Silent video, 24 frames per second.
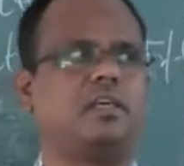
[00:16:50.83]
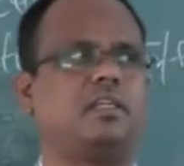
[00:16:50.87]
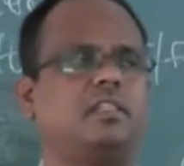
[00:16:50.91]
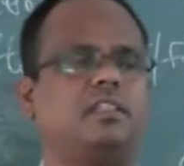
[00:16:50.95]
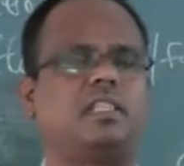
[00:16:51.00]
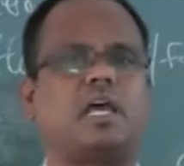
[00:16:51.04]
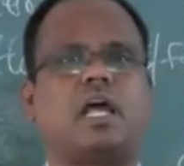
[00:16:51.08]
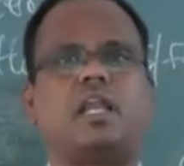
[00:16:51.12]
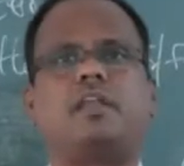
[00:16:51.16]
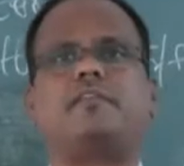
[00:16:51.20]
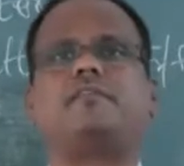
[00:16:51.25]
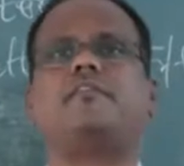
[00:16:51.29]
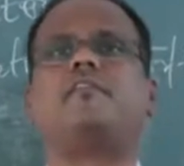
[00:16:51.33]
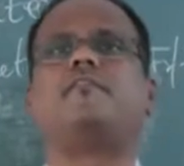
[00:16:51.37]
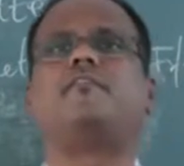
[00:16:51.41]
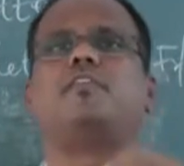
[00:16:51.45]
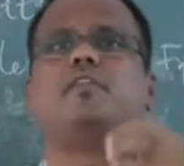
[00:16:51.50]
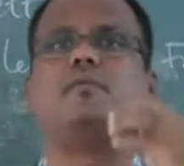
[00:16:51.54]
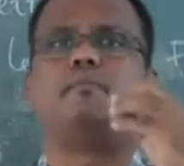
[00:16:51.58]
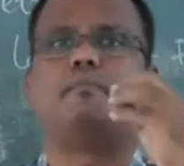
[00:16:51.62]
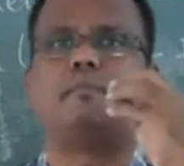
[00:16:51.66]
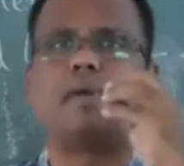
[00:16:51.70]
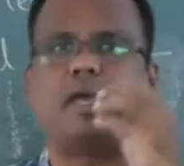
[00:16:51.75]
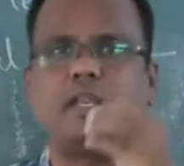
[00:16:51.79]
that we
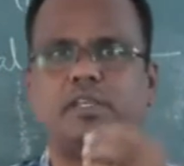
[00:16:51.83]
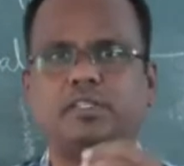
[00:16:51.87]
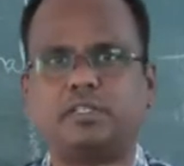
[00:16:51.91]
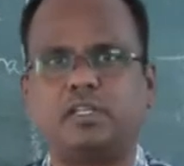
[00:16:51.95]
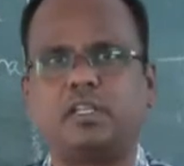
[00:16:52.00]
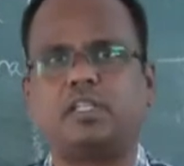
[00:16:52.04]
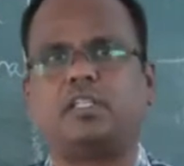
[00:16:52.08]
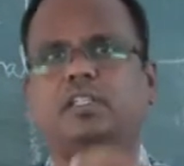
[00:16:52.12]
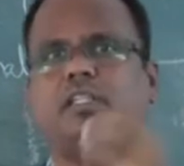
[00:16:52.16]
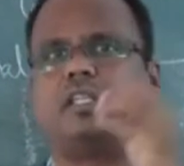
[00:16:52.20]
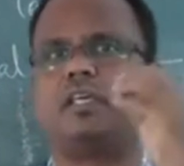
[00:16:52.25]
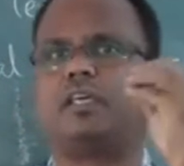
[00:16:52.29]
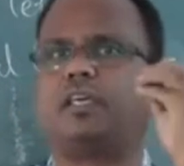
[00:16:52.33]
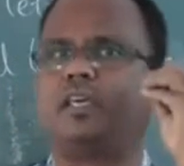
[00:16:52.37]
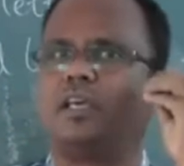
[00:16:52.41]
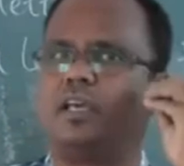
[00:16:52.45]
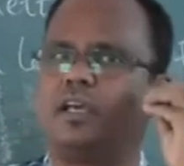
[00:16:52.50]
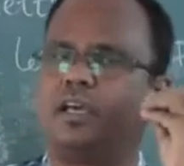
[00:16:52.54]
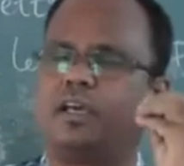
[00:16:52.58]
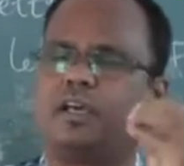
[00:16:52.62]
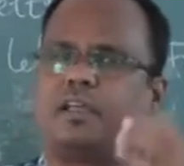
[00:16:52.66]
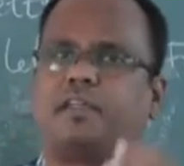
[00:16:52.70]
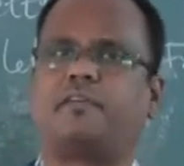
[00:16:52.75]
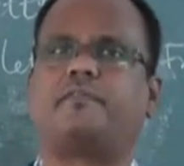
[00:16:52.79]
will mention in the
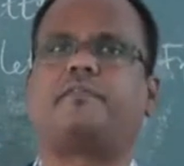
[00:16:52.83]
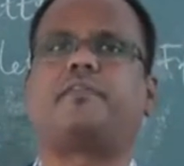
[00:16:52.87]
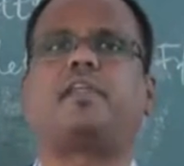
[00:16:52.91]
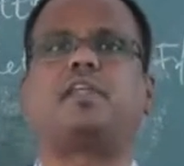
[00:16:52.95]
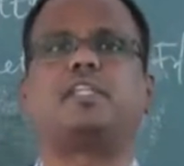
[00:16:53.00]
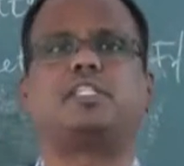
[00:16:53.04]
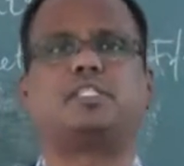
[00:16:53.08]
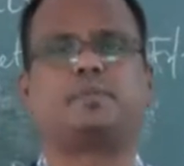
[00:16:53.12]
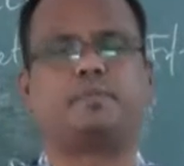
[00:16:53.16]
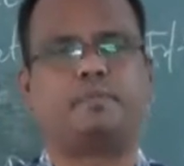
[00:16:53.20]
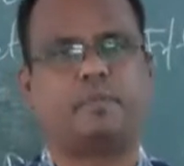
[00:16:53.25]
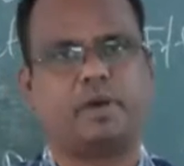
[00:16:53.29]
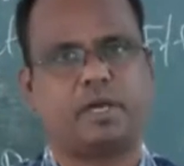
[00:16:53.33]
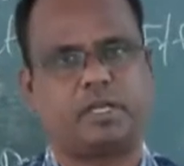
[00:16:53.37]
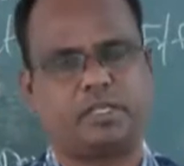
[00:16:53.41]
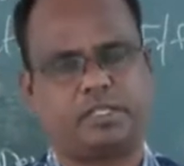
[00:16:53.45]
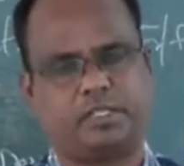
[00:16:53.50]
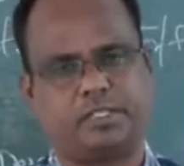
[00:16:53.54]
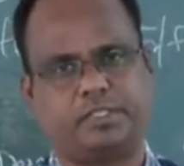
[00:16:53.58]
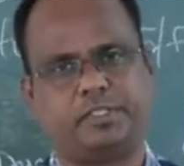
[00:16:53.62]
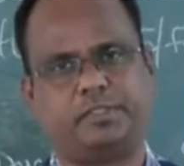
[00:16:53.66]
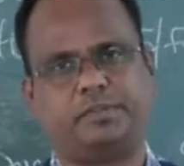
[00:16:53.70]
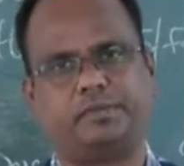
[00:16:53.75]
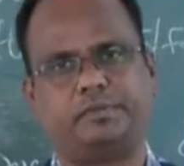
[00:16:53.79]
reference
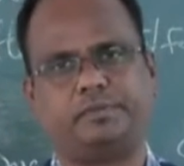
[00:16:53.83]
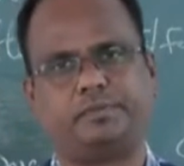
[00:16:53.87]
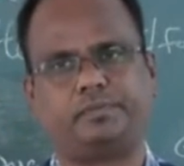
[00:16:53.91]
part.